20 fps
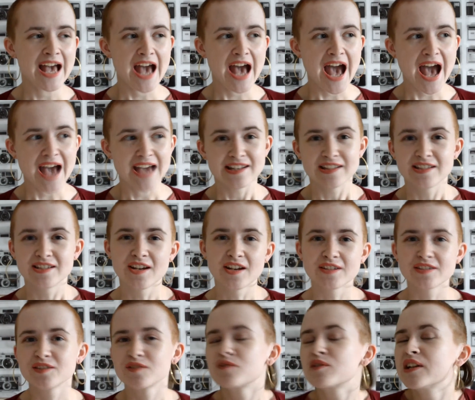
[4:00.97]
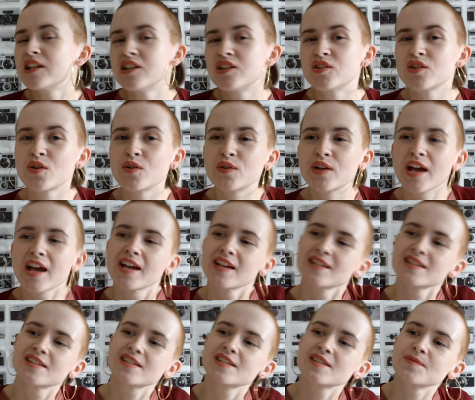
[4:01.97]
and doesn't really
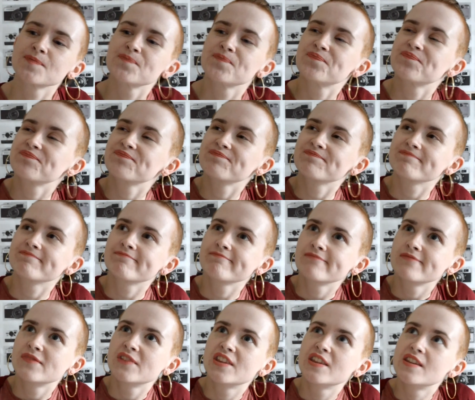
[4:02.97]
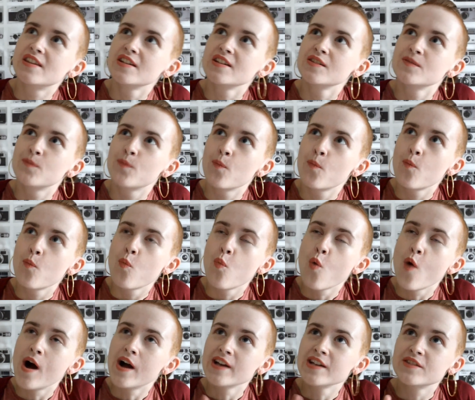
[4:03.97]
showcase the
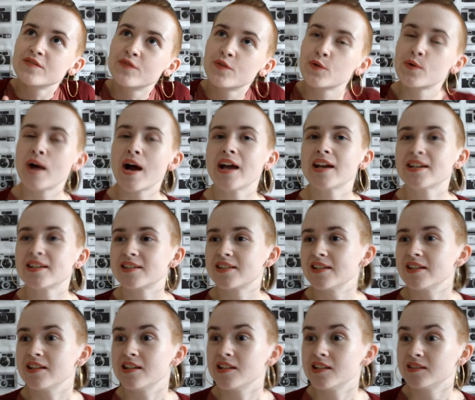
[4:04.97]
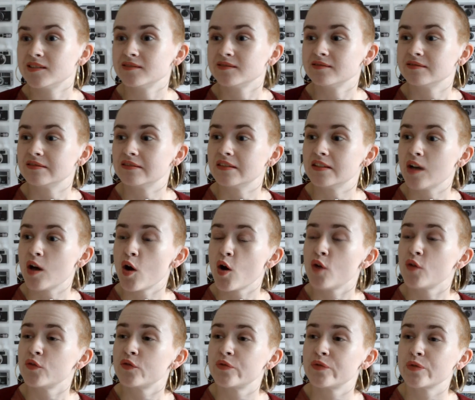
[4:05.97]
wide variety
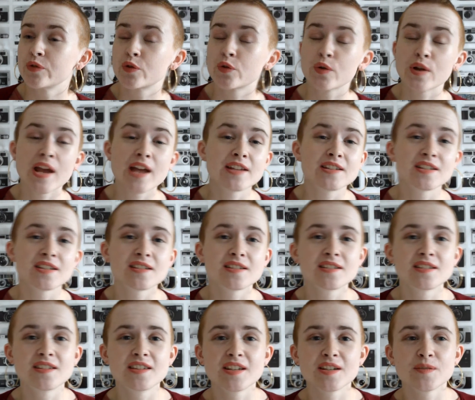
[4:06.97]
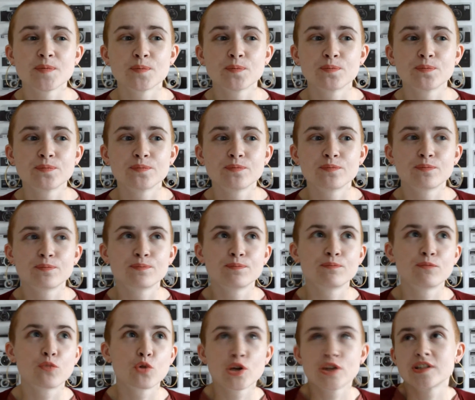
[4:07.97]
of creators that
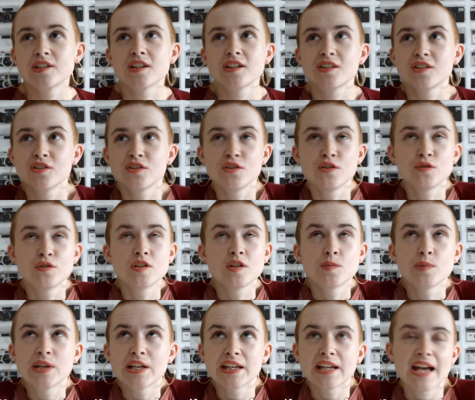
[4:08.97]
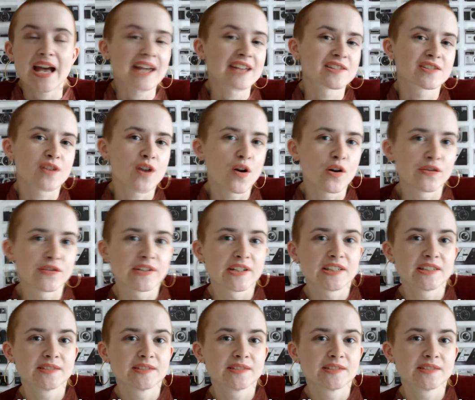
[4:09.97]
British YouTubing has to offer.